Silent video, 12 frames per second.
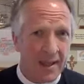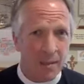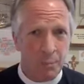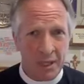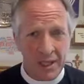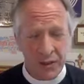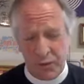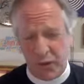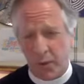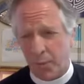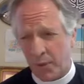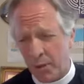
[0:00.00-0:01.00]

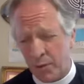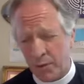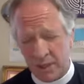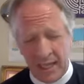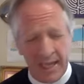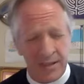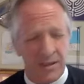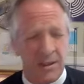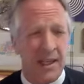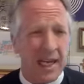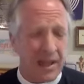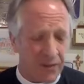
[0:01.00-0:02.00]
peaceful protests in
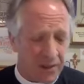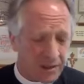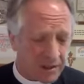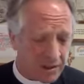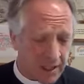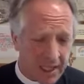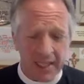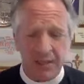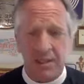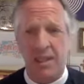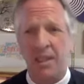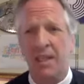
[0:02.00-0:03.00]
every state,
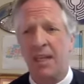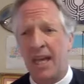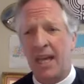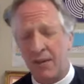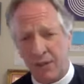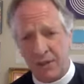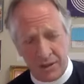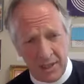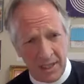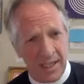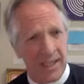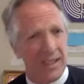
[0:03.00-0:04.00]
every
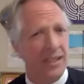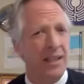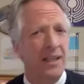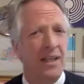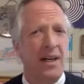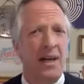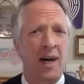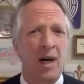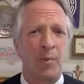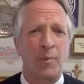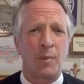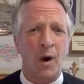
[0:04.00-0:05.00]
city.
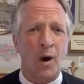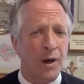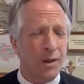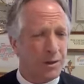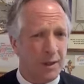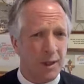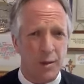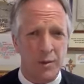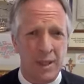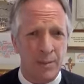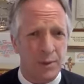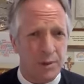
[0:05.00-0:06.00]
Um, also,
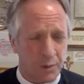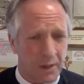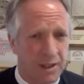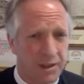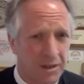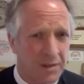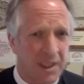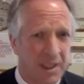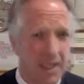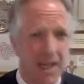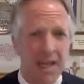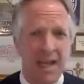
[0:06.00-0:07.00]
demonstrations that
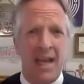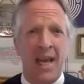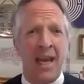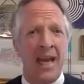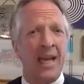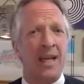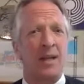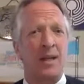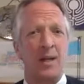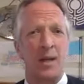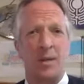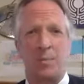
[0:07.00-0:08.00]
got out of hand,
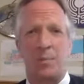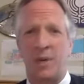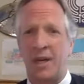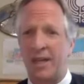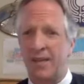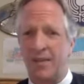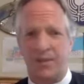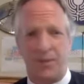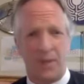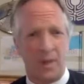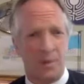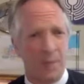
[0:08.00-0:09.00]
but
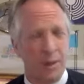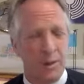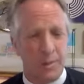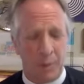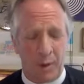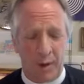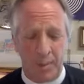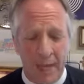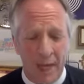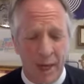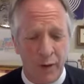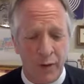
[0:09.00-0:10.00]
for the most part,
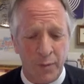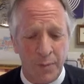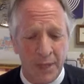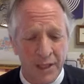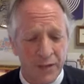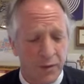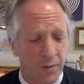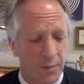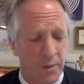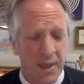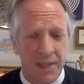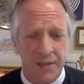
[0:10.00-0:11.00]
powerful, peaceful
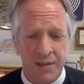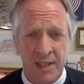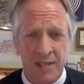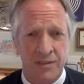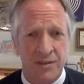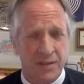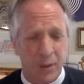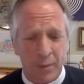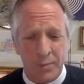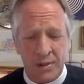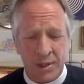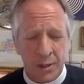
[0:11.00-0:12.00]
process. So
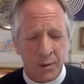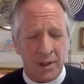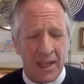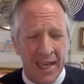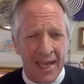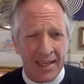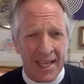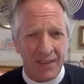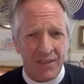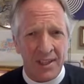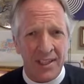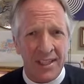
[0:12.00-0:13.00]
I'm so glad to have
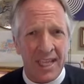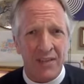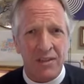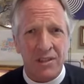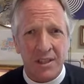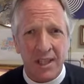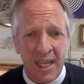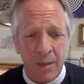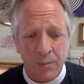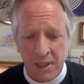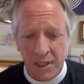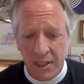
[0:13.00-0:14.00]
Lee Davis
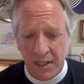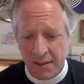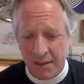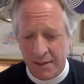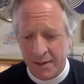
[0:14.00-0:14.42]
Thames here,